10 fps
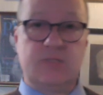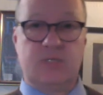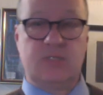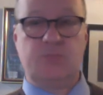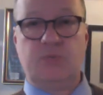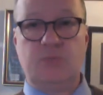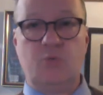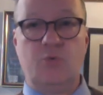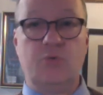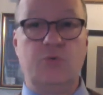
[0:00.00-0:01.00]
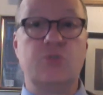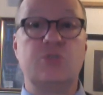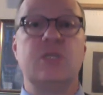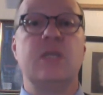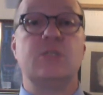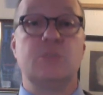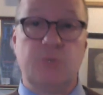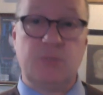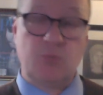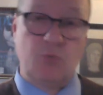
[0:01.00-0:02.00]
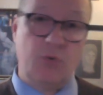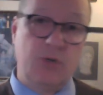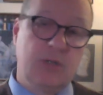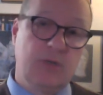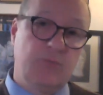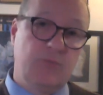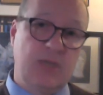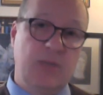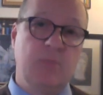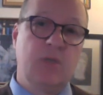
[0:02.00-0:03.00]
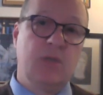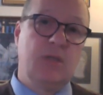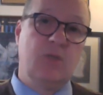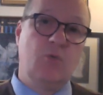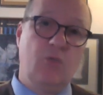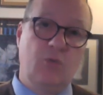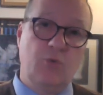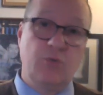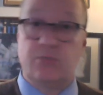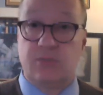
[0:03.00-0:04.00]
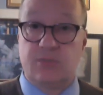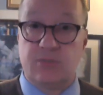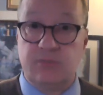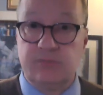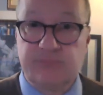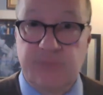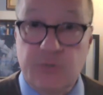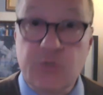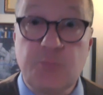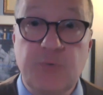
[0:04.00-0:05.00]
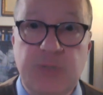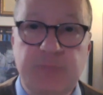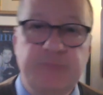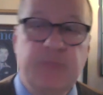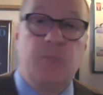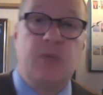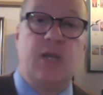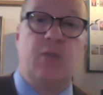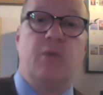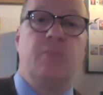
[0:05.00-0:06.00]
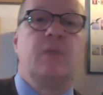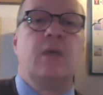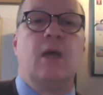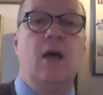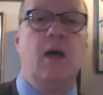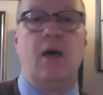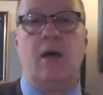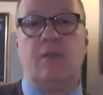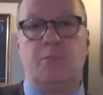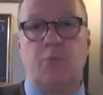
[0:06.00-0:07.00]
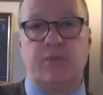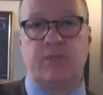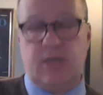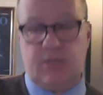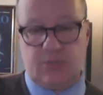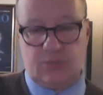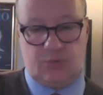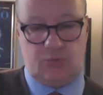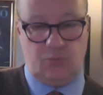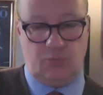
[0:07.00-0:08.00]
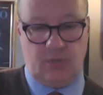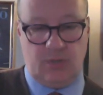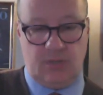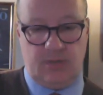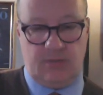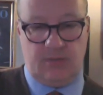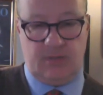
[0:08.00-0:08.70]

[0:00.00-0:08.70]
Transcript: States Supreme Court or your state Supreme Court. For them, all courts are considered you know, supreme. But anyway, uh, they brought the case to uh,